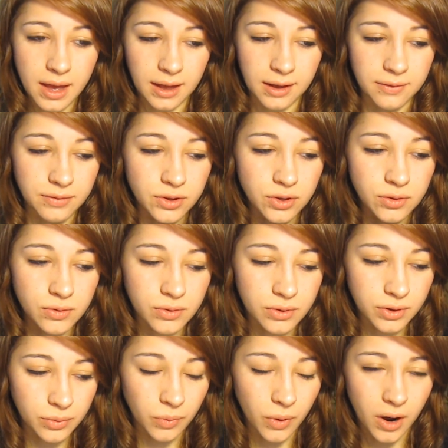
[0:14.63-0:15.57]
if
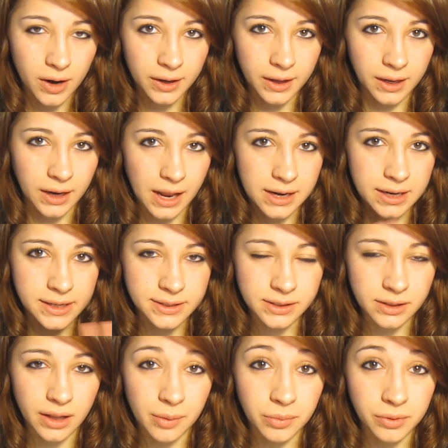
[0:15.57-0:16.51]
you could walk in any
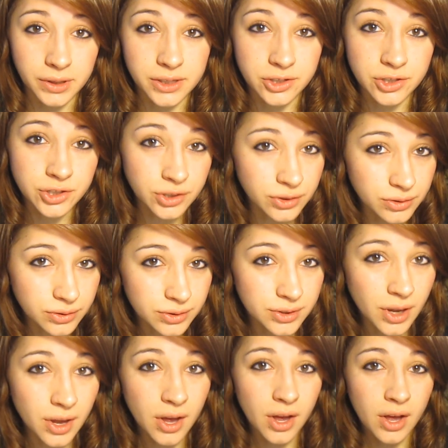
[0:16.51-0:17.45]
celebrity's
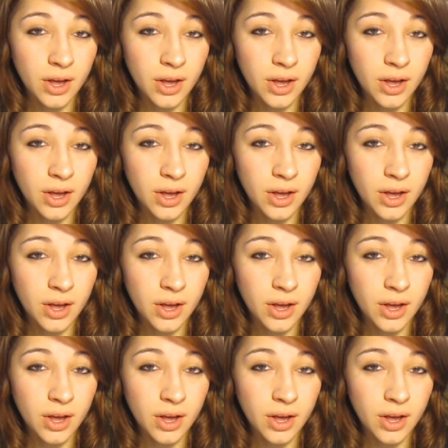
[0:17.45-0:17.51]
shoes,